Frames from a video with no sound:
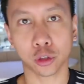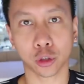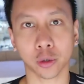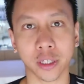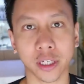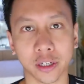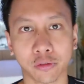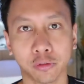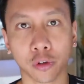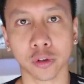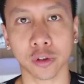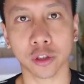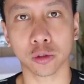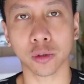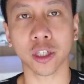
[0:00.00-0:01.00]
treated for
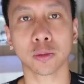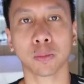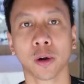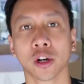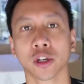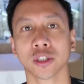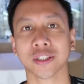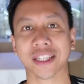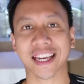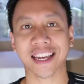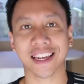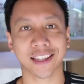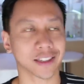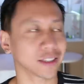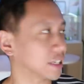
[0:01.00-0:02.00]
the stretch marks,
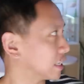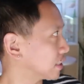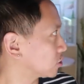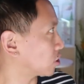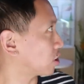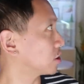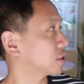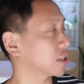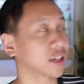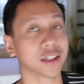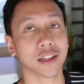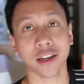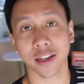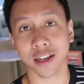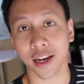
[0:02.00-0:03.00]
and it's all
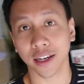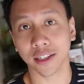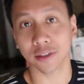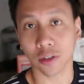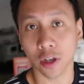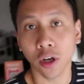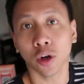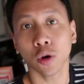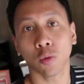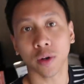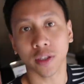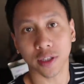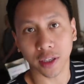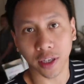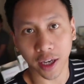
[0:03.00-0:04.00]
done, guys.
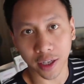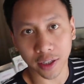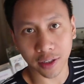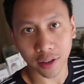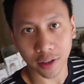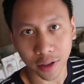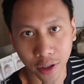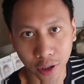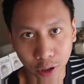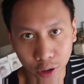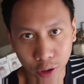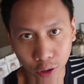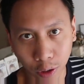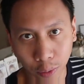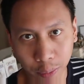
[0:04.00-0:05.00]
Once again,
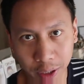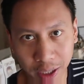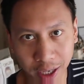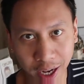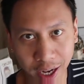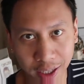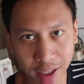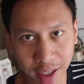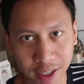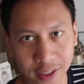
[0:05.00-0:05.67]
Europeanne